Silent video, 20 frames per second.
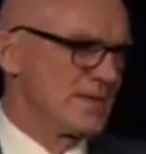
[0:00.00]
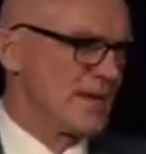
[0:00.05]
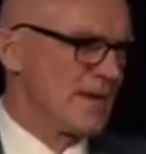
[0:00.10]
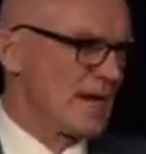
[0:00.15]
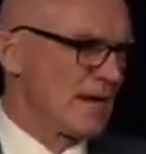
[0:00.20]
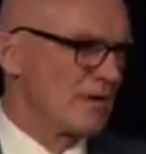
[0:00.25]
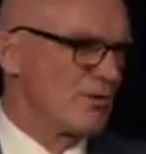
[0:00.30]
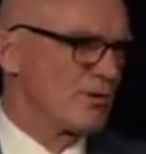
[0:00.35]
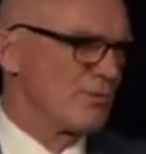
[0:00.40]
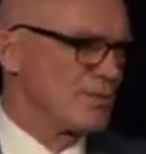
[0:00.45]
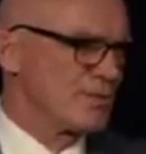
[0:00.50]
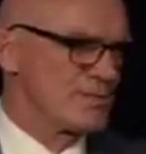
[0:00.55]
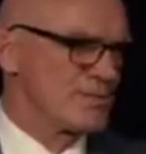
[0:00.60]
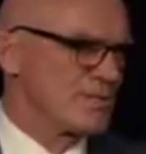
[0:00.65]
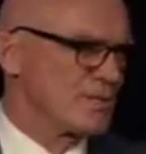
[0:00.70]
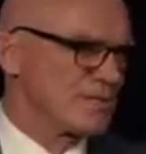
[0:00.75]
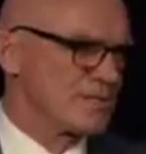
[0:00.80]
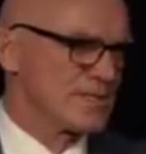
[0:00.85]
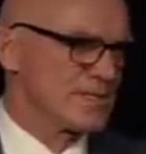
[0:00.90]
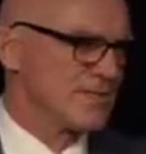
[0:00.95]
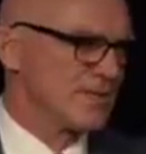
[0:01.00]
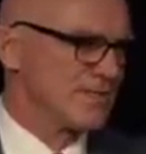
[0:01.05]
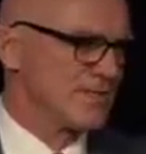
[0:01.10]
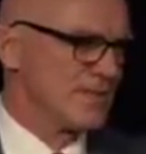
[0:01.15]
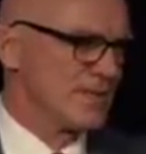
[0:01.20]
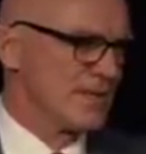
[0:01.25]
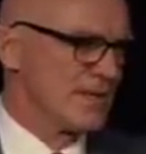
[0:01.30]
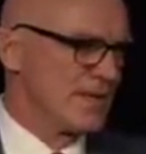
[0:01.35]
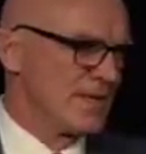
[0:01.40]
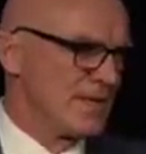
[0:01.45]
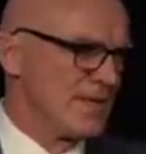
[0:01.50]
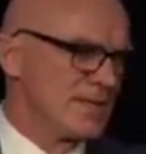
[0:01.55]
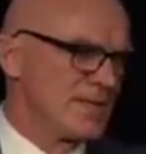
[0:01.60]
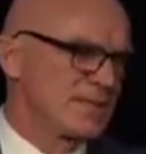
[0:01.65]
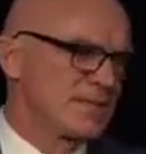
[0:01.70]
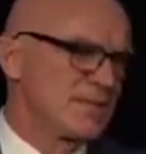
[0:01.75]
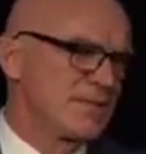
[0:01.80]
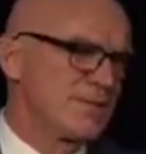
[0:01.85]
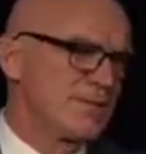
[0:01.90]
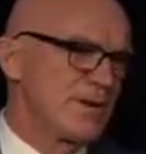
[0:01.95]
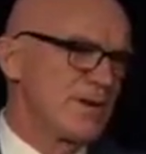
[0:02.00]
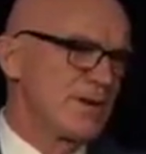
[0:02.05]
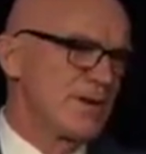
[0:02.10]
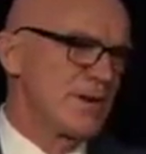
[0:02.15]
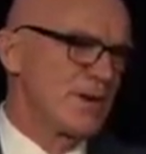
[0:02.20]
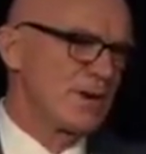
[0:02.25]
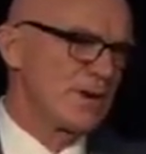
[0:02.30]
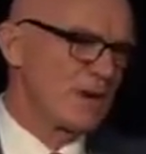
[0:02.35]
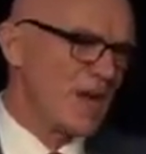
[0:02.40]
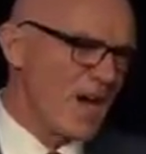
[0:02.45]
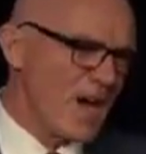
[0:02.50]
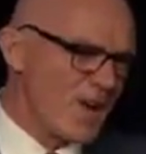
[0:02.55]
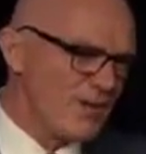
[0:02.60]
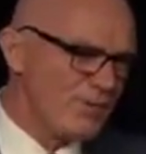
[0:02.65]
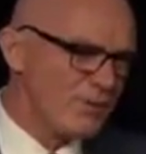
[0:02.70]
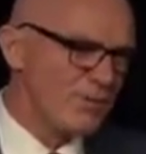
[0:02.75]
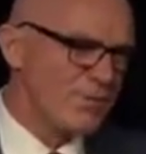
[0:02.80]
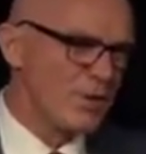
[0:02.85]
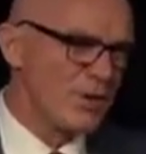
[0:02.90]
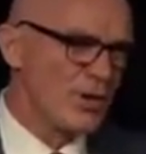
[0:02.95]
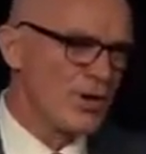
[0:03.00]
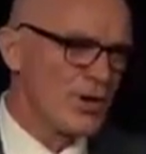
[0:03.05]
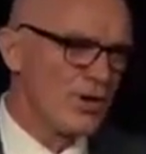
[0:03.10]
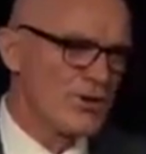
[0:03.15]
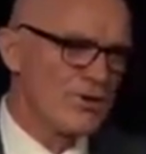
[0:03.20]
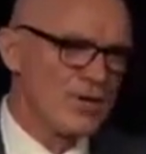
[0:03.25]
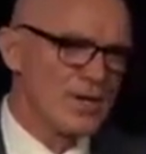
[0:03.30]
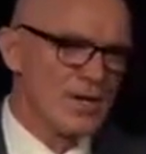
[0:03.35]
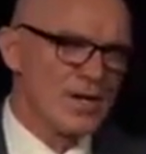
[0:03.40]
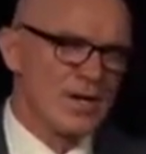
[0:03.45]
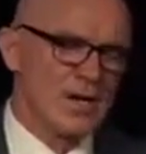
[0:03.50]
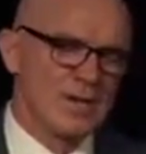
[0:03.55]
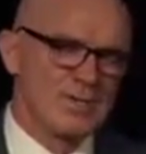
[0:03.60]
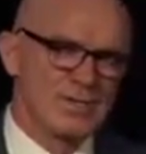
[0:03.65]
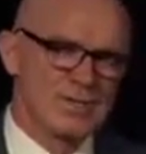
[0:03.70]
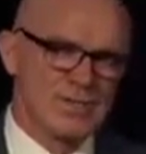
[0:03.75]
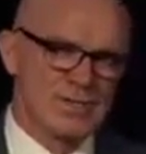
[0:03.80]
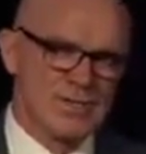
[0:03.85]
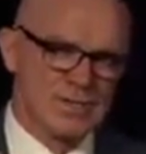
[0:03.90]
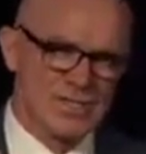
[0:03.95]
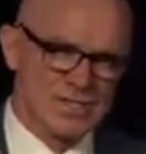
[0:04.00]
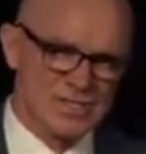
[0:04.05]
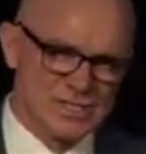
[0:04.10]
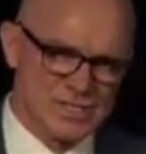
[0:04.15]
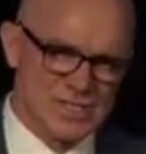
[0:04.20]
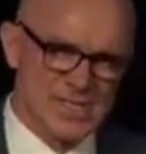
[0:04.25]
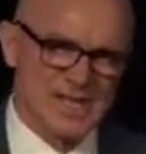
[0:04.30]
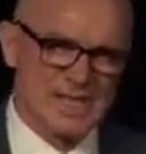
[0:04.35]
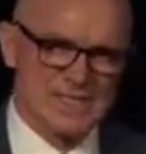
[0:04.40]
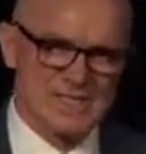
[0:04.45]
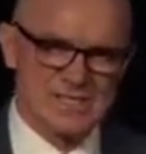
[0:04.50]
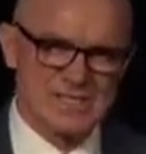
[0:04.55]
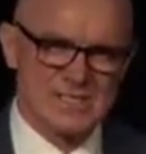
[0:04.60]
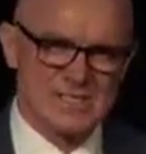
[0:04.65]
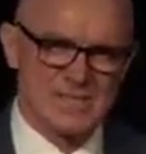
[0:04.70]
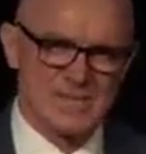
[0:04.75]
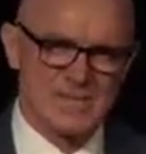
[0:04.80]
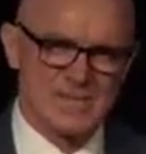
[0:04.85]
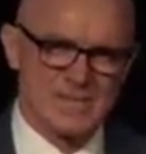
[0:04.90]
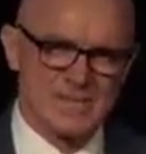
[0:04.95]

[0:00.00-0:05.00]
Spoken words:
our business. It is the very lifeblood of success.